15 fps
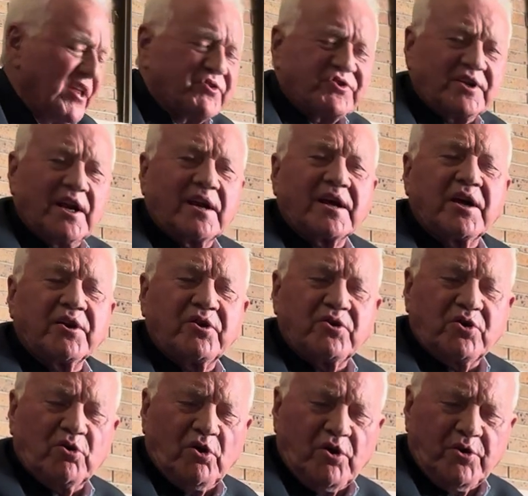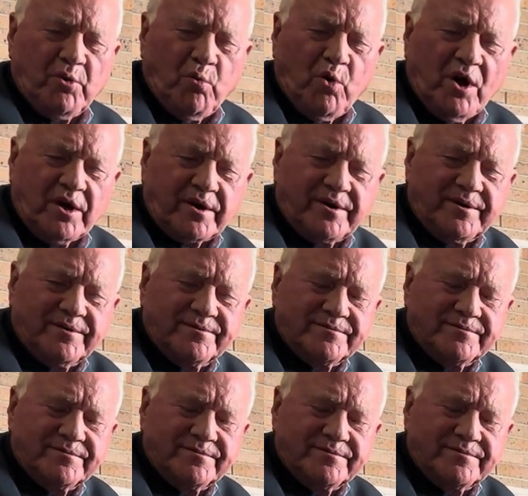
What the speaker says: I still got to do all the work.